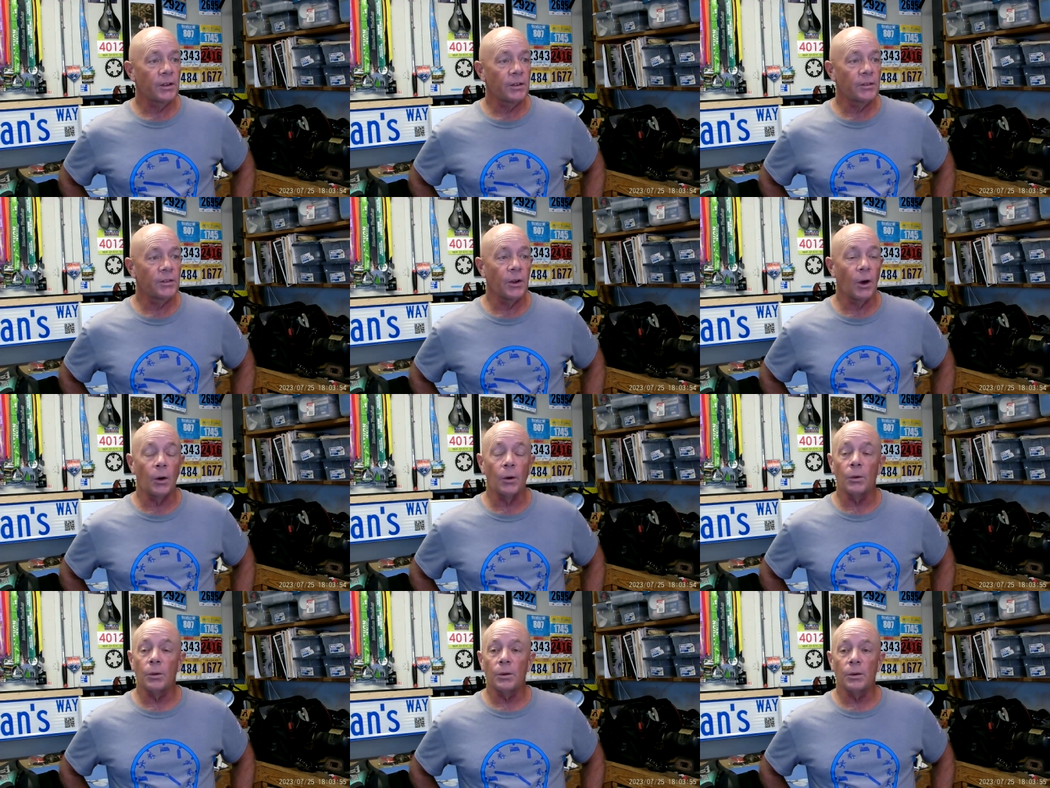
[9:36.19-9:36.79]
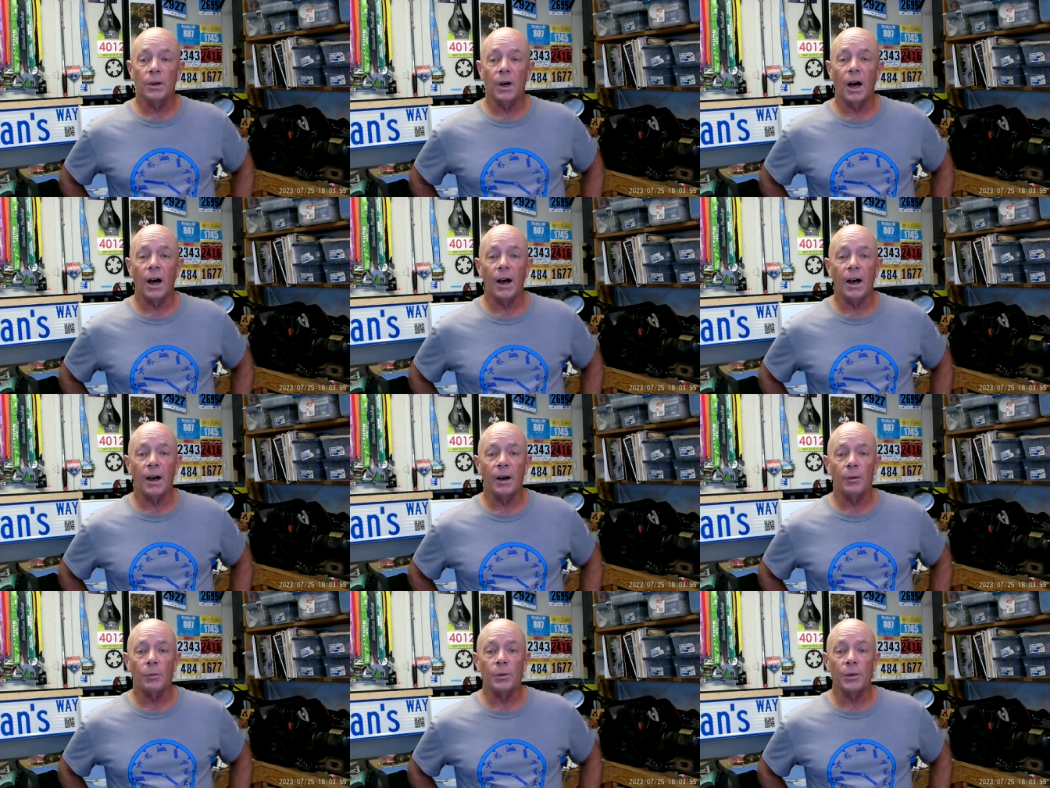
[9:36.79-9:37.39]
So
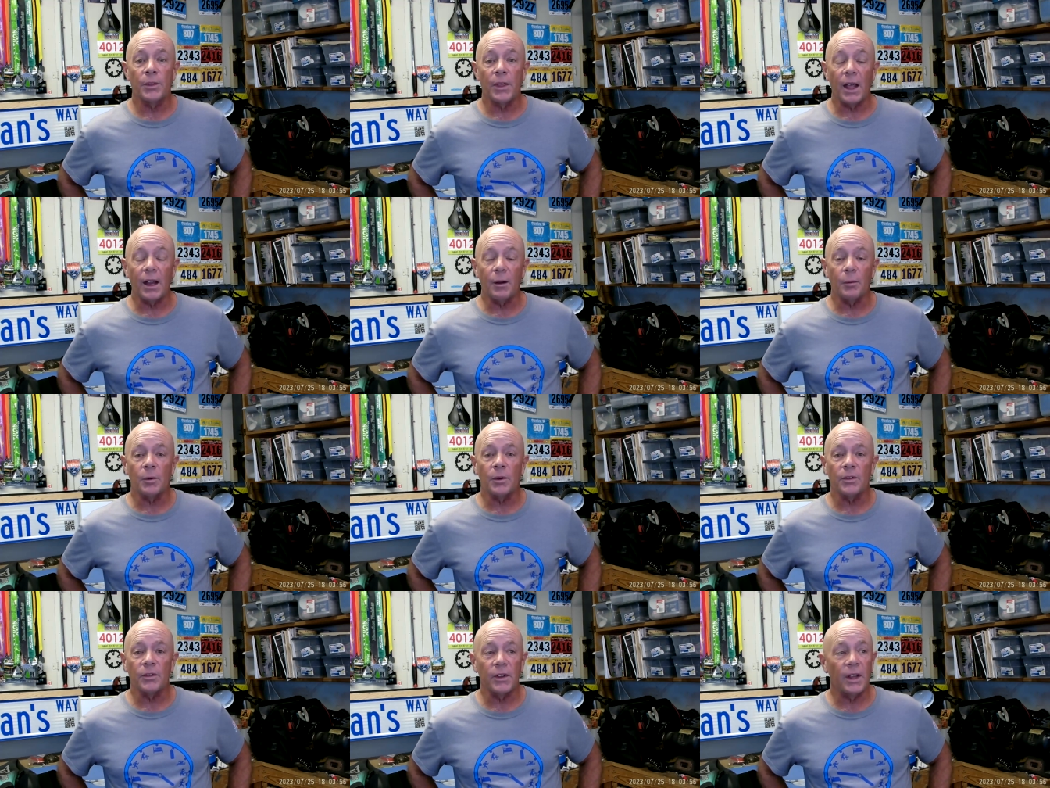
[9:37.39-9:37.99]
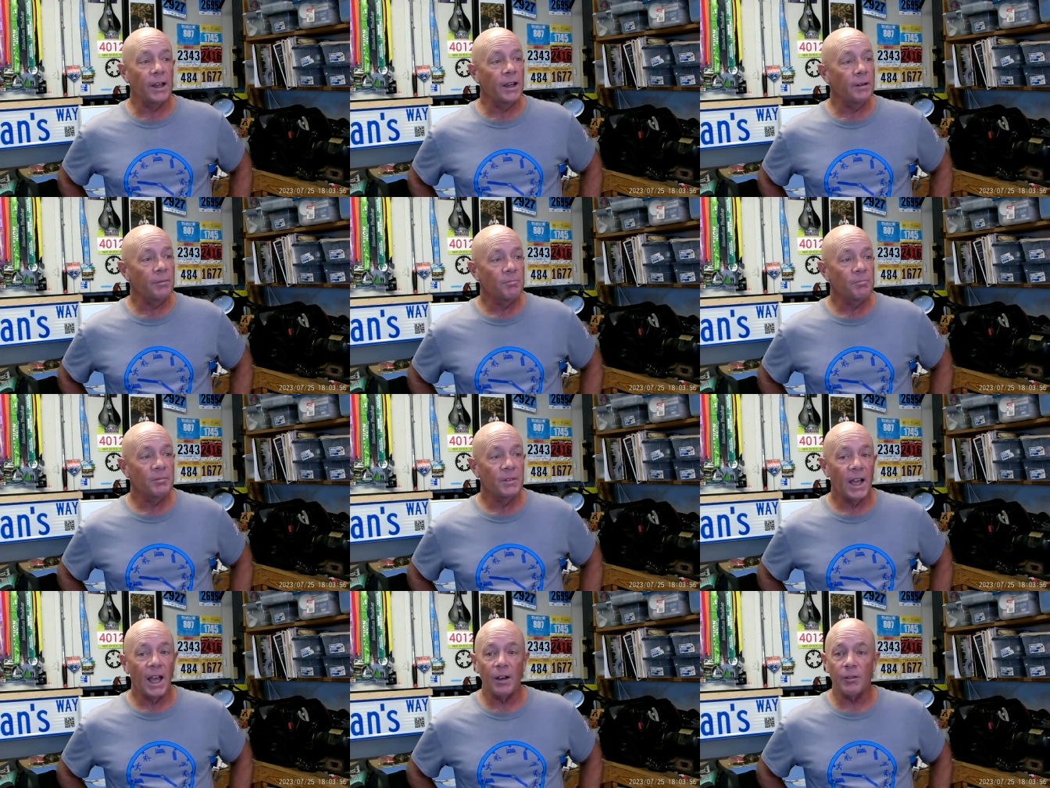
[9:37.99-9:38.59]
with that, I want to say
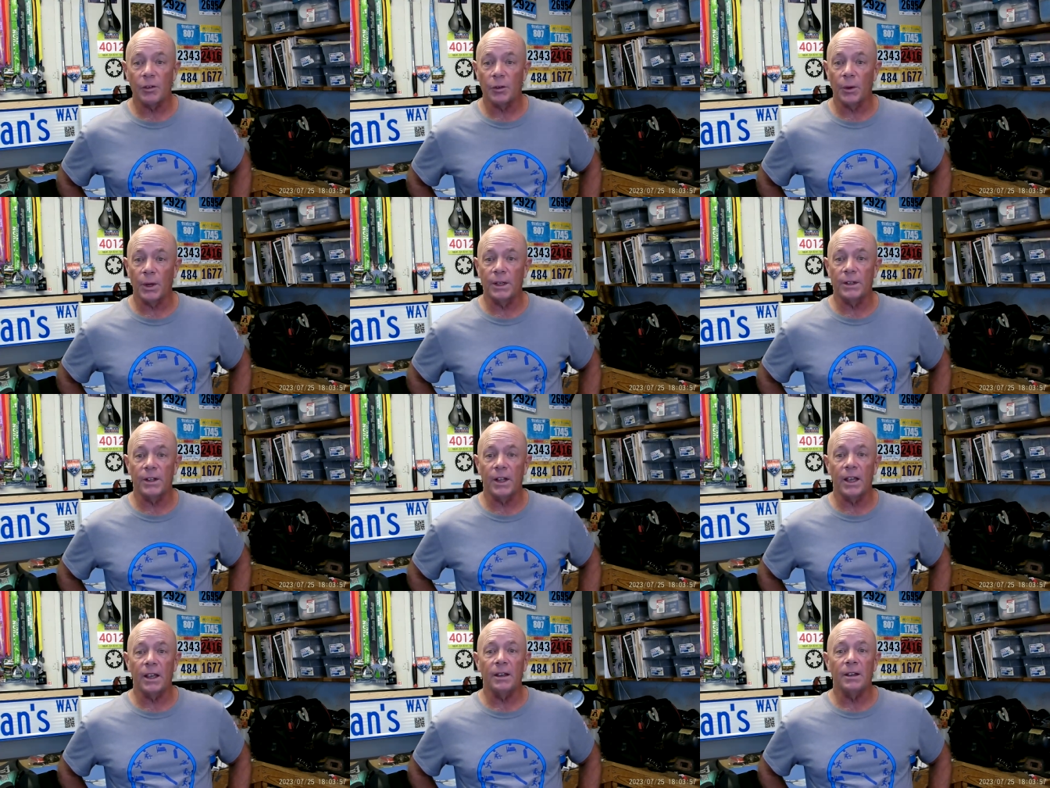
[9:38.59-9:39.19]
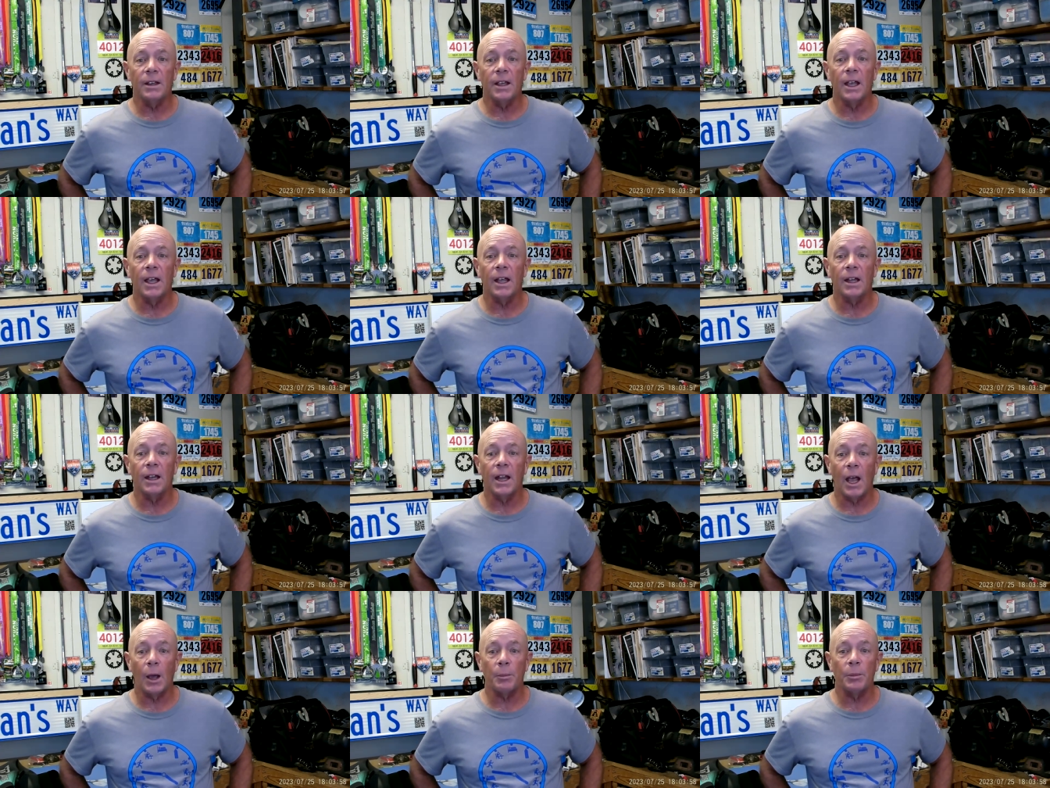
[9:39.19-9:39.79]
have a great day
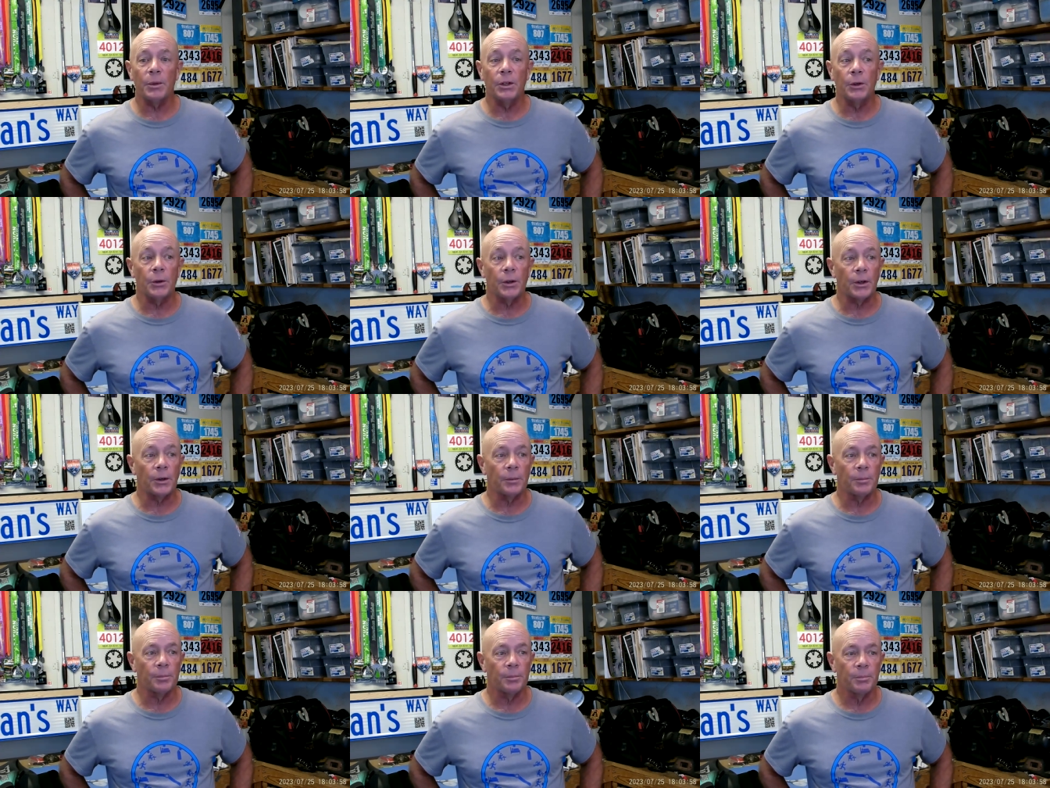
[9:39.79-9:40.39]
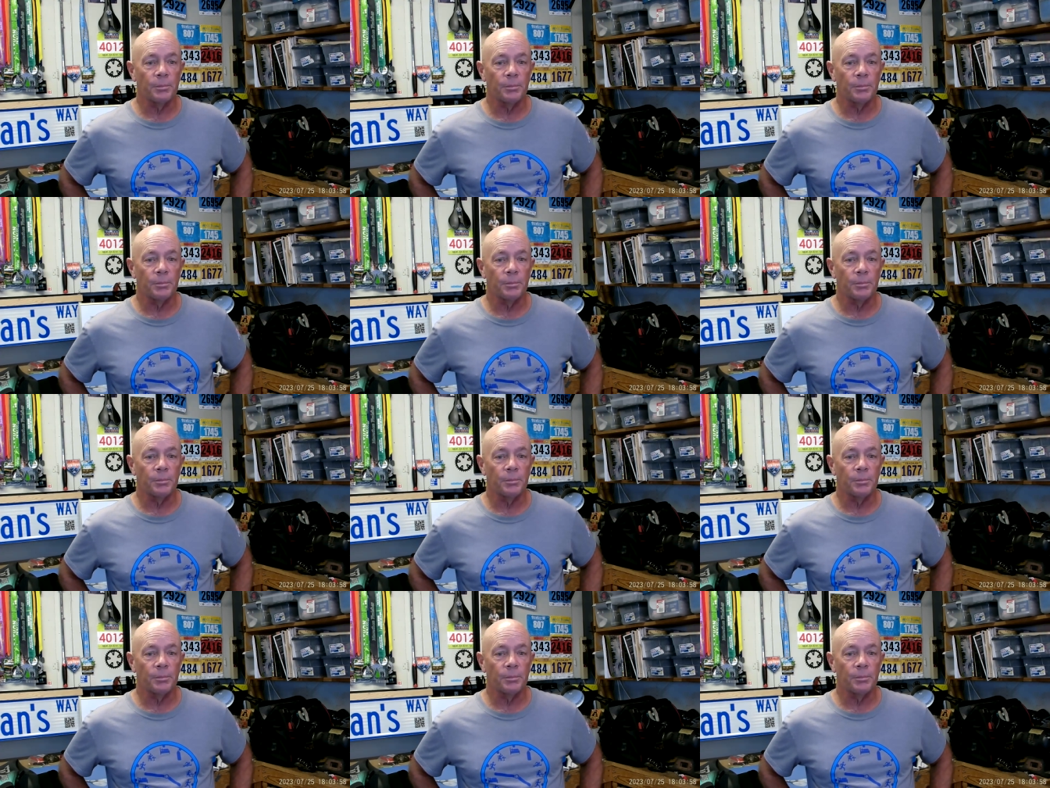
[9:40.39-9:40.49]
and Happy New Year.